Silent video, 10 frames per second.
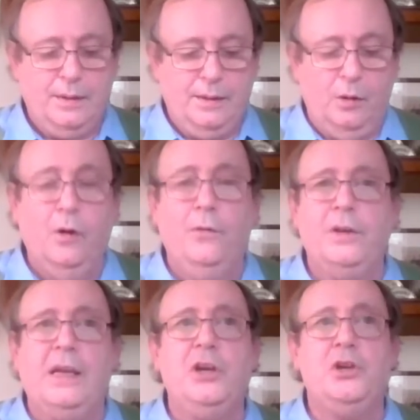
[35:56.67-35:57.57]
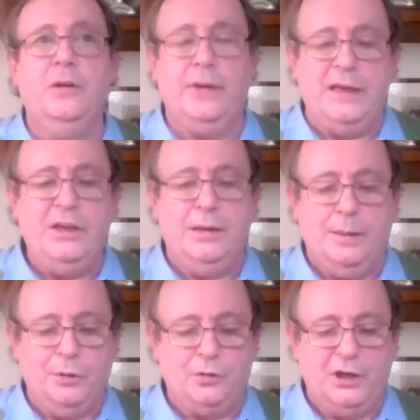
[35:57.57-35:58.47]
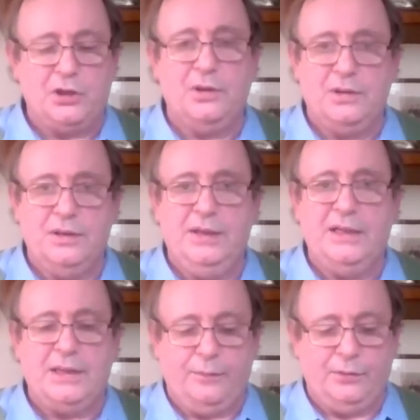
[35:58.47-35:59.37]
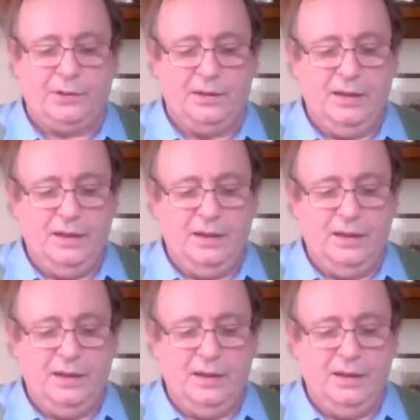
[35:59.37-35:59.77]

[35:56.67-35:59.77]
over the issue of Indian immigration to East Africa